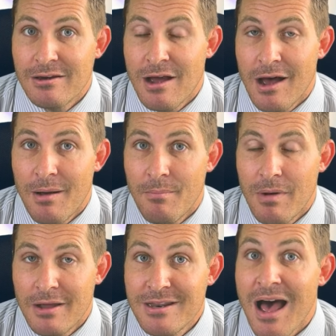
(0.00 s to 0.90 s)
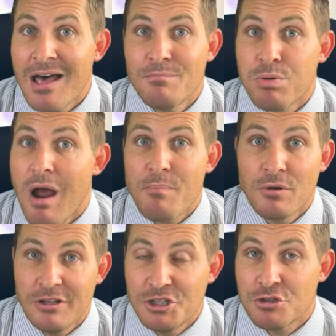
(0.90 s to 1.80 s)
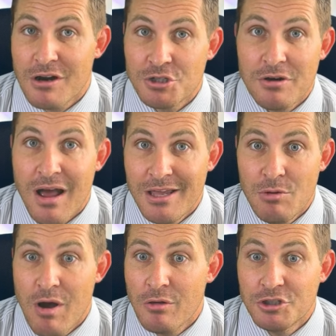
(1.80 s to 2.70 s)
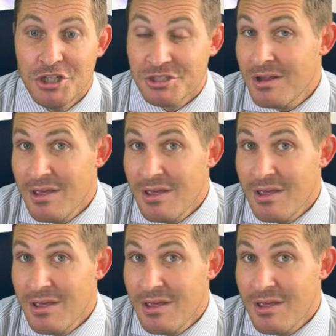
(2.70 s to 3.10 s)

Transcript: um, a non-properly structured I U L, or just,